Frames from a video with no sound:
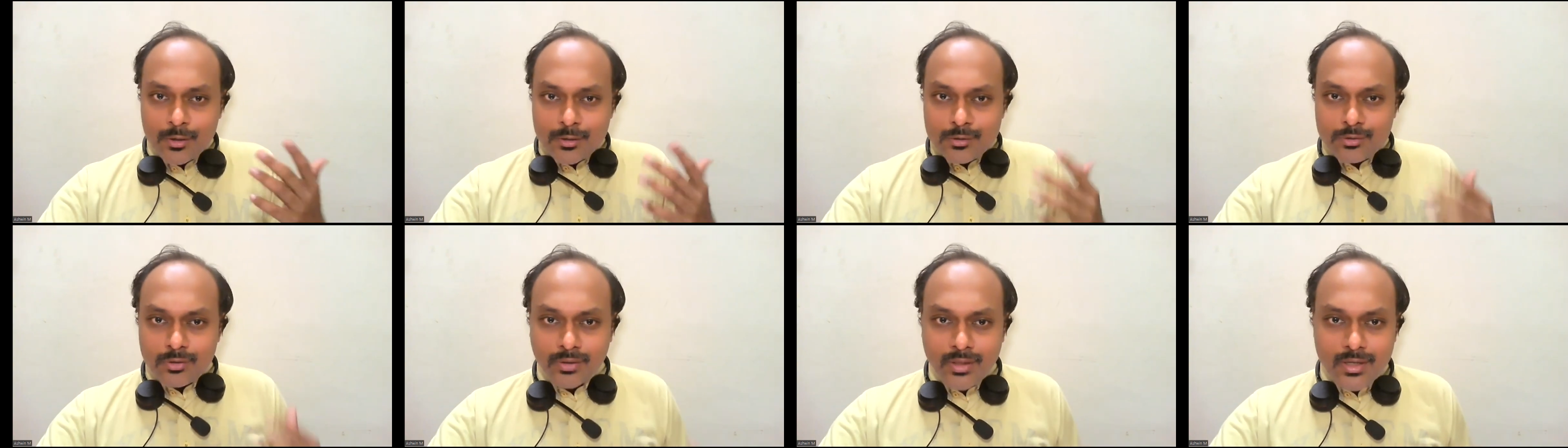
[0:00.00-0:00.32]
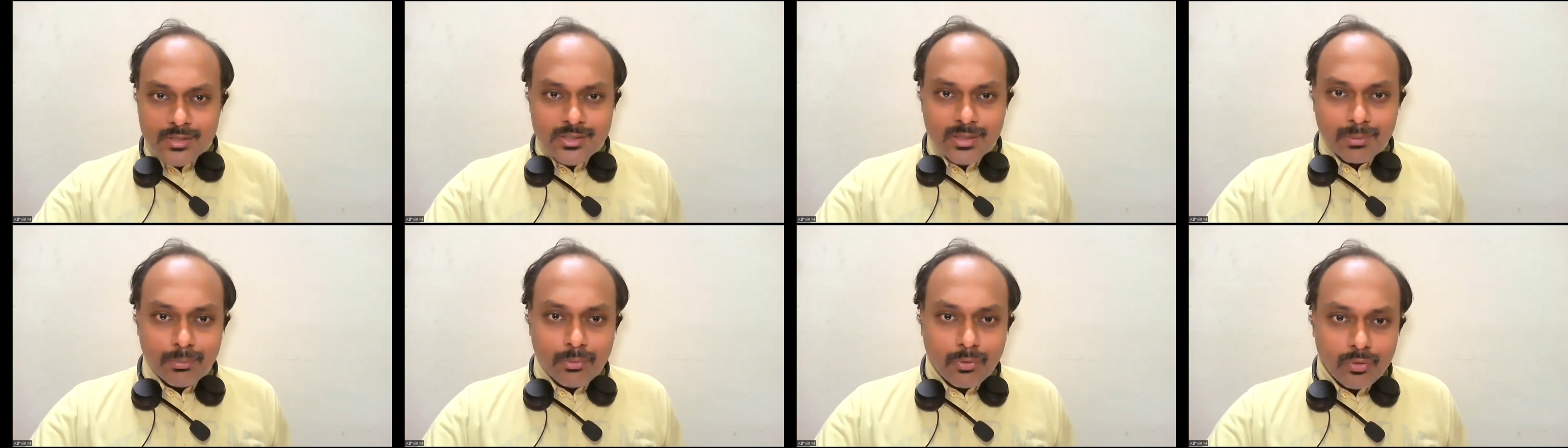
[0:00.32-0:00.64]
So
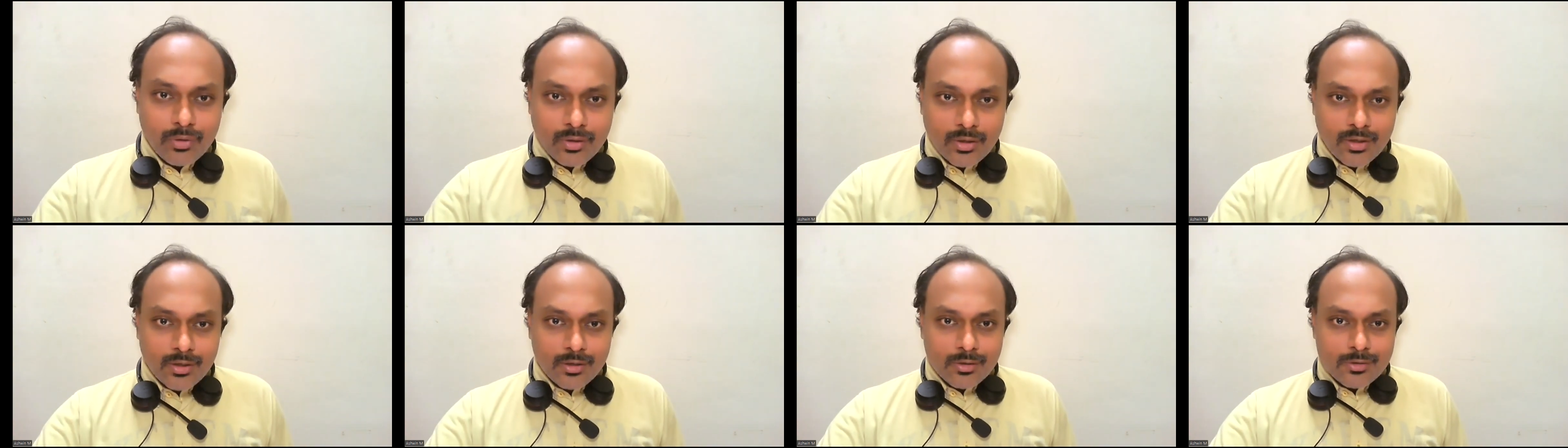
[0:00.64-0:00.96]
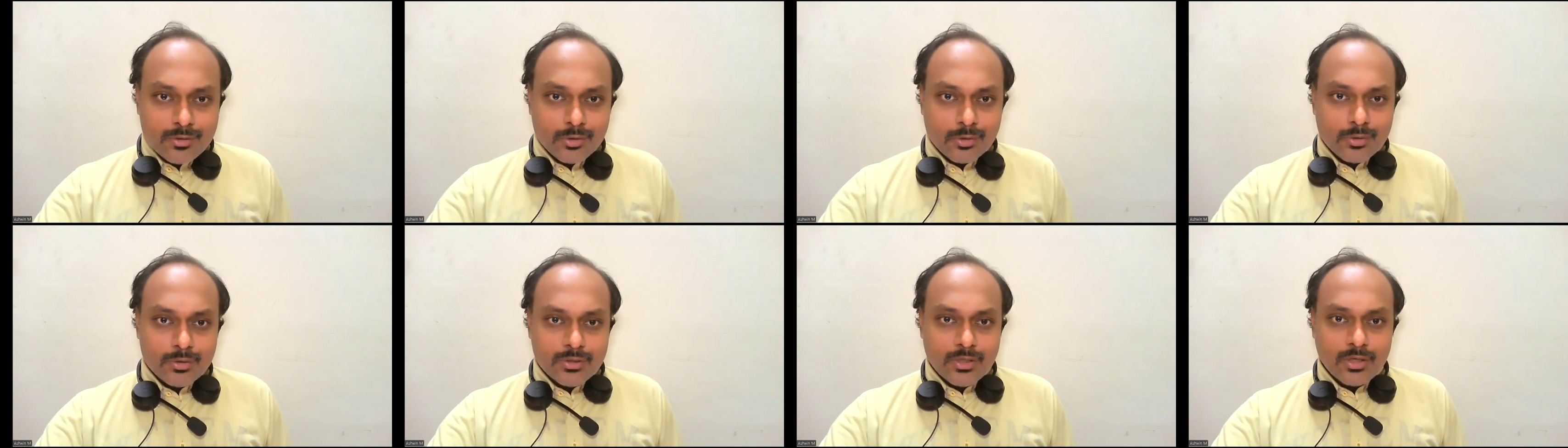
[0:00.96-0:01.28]
that's about it.
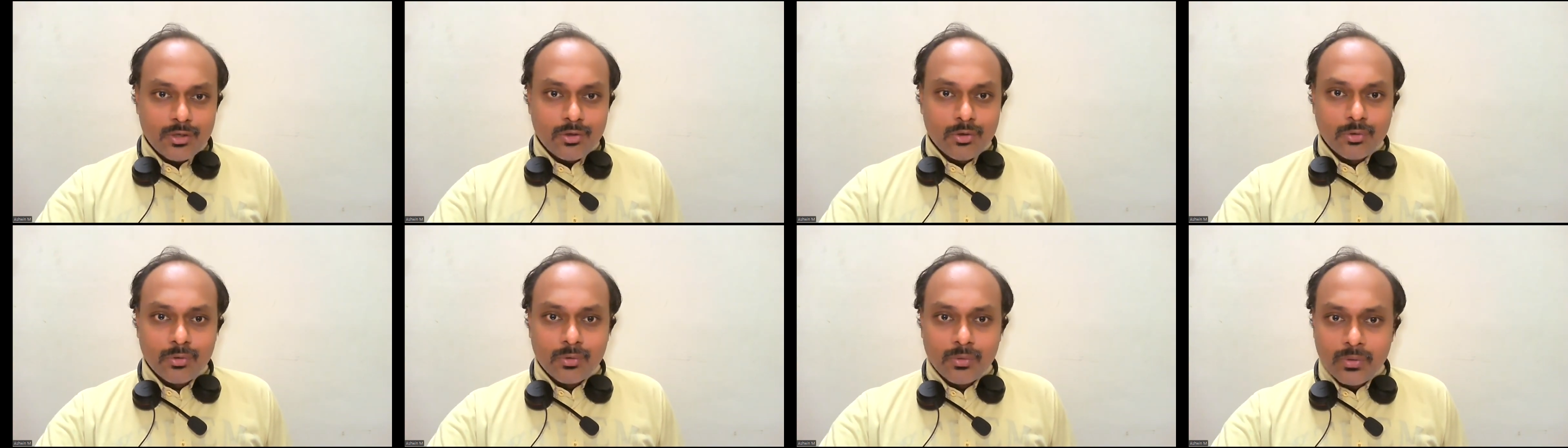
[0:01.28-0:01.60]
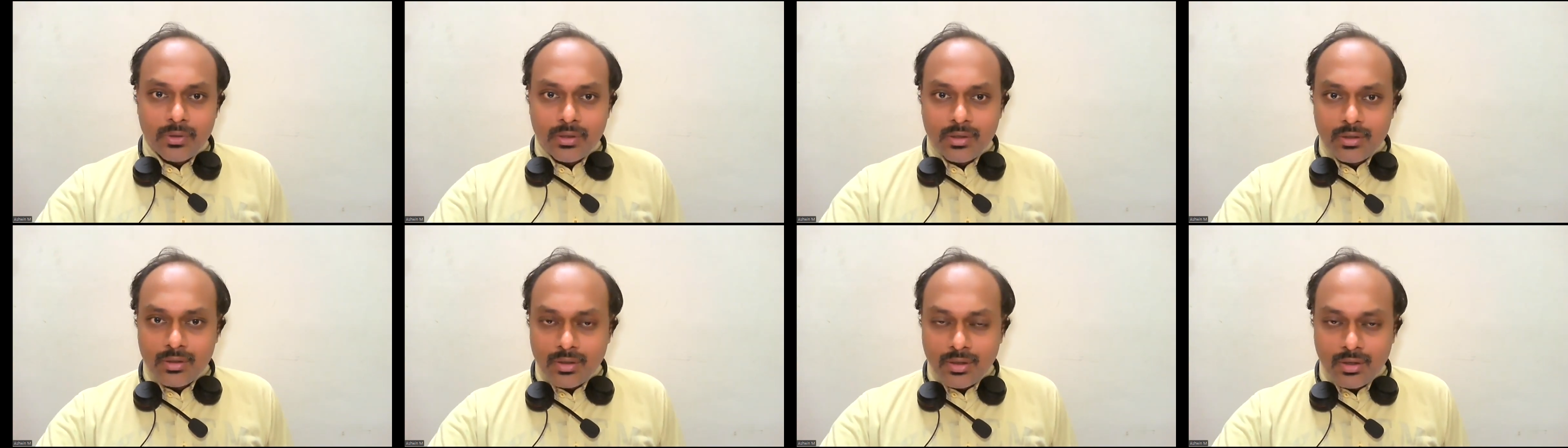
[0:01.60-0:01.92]
So see
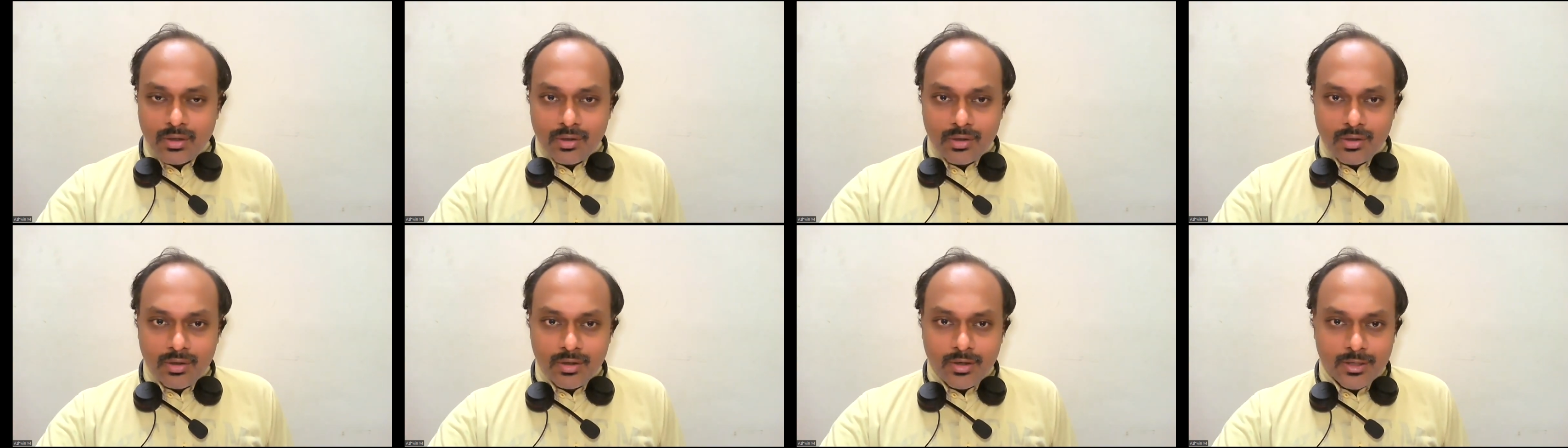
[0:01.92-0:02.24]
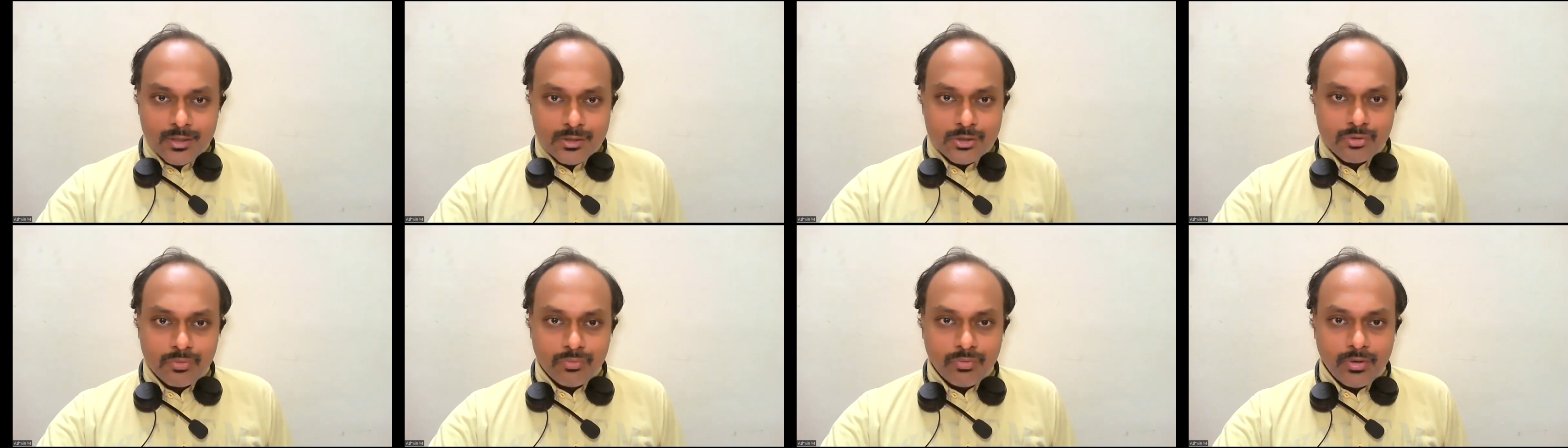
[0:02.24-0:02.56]
you in the
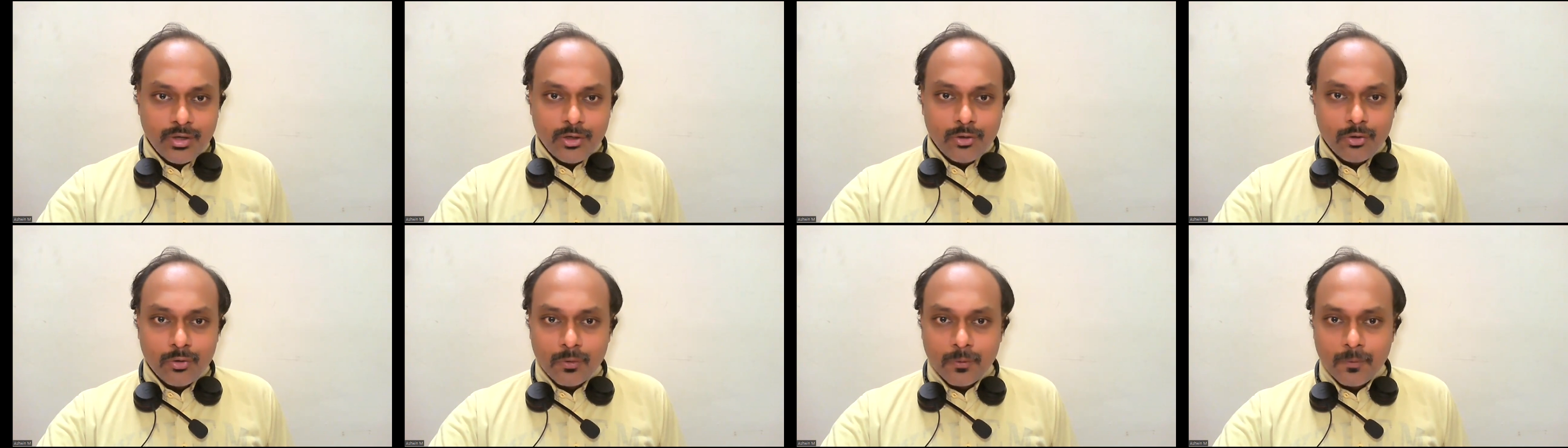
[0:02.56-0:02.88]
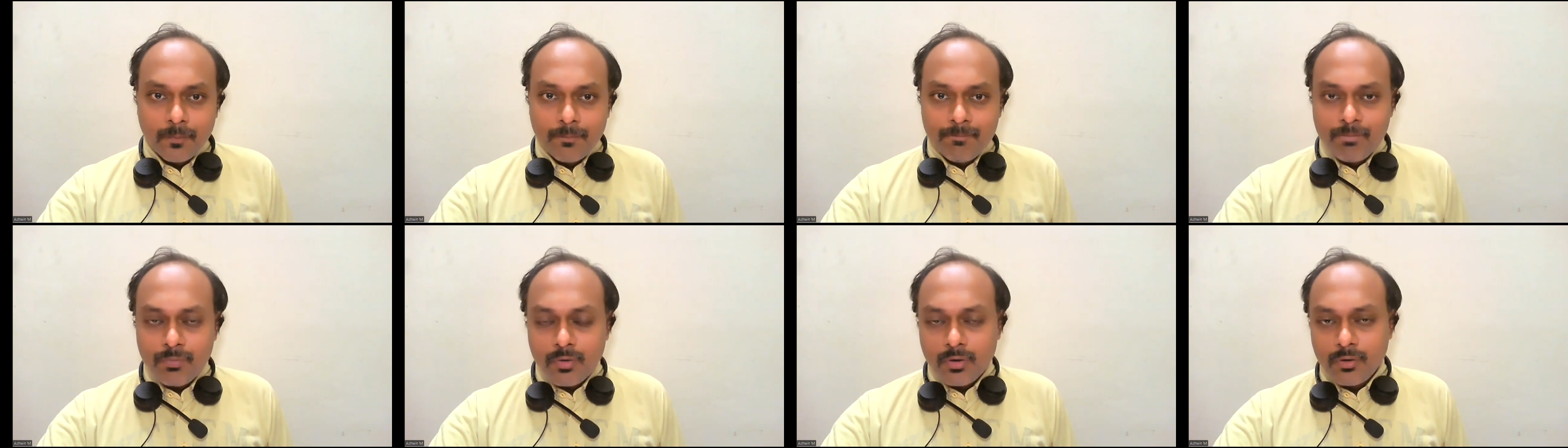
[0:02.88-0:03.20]
next video.